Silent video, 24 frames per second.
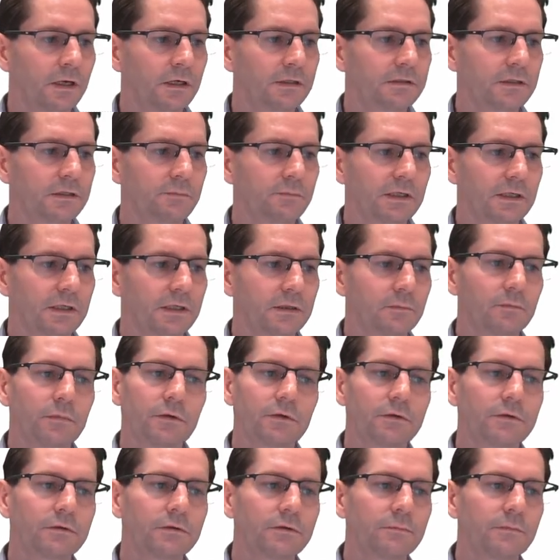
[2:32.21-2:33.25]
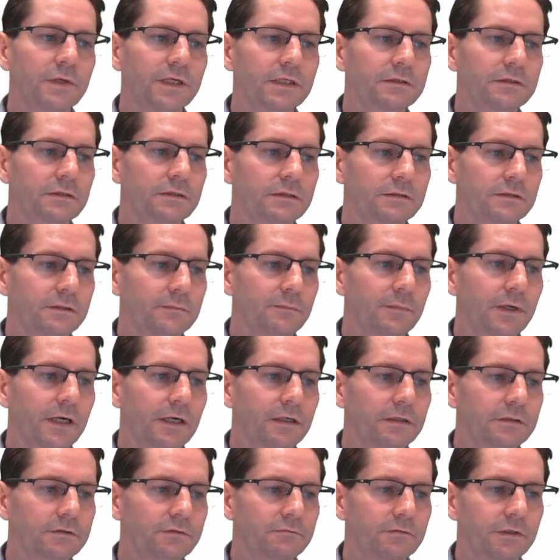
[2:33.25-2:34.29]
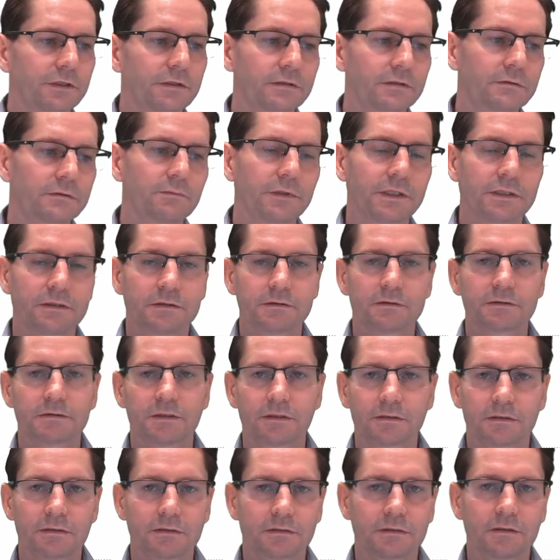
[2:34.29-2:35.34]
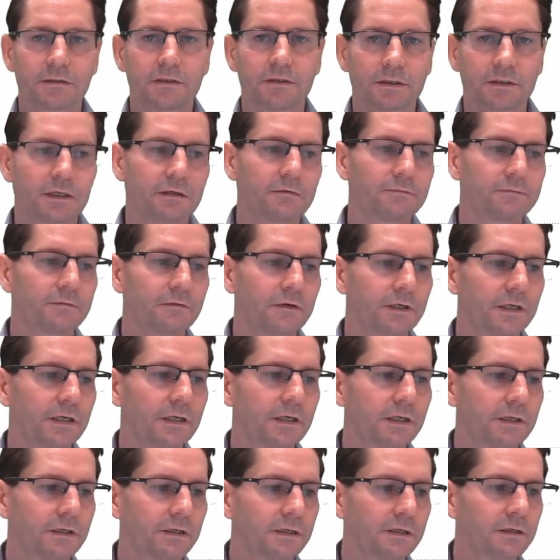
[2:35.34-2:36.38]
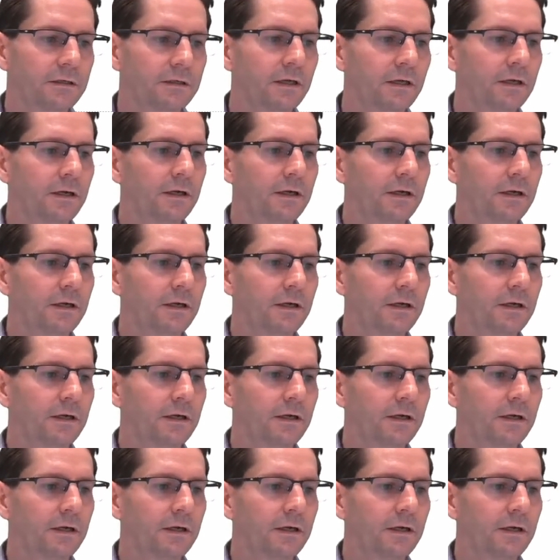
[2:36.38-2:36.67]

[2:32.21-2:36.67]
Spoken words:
typically blue means there's a match, red means that they can't find anything.